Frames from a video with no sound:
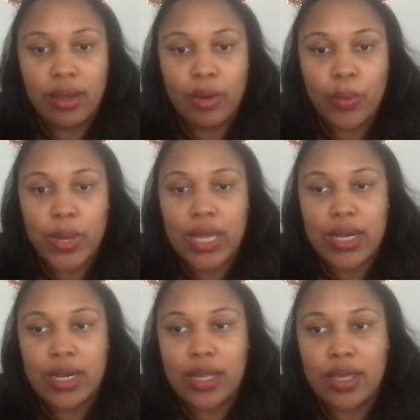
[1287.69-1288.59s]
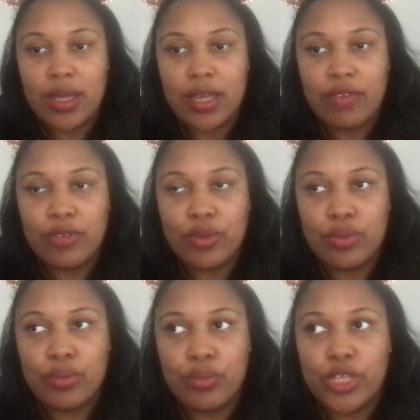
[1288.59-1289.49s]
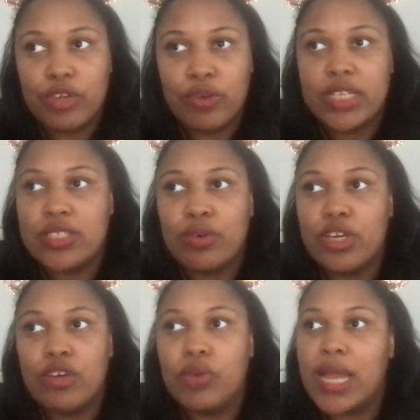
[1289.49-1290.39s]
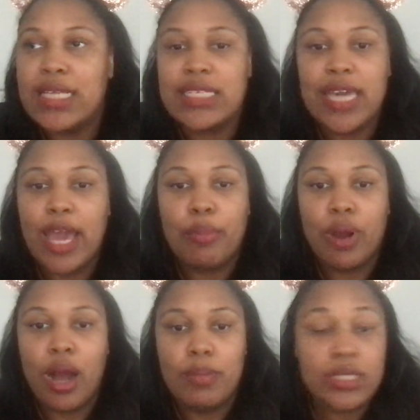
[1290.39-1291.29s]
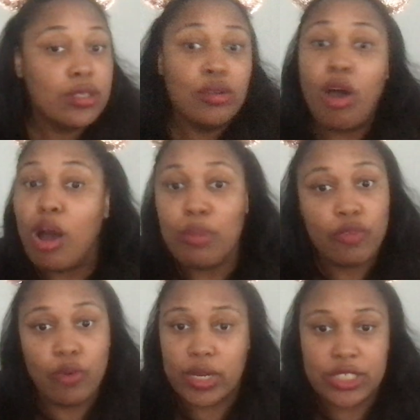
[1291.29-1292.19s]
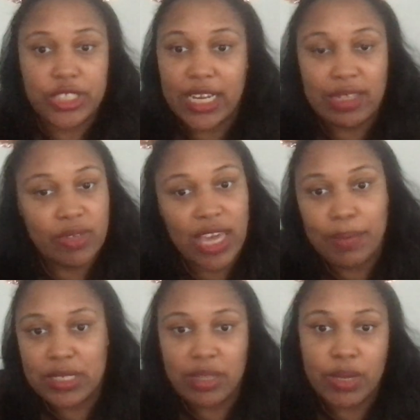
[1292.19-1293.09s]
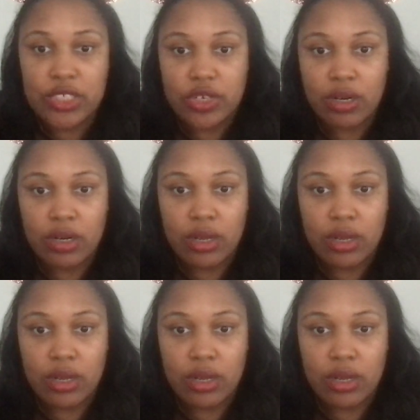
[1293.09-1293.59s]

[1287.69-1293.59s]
When you read the story, you realize he had problems long before Jane even came into the picture.